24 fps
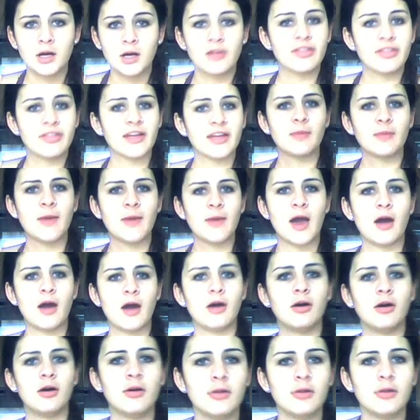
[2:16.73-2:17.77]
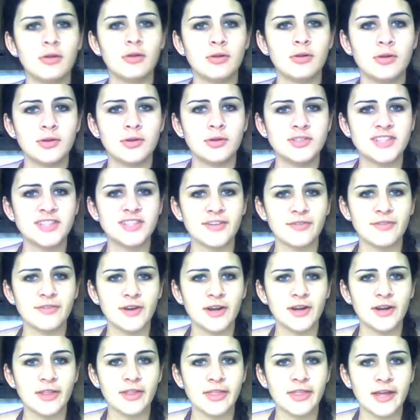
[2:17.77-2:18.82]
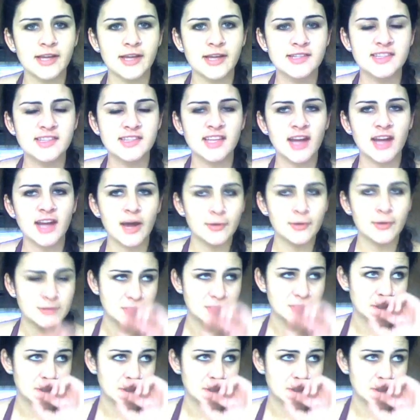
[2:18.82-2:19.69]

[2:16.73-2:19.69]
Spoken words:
Think about different things that I would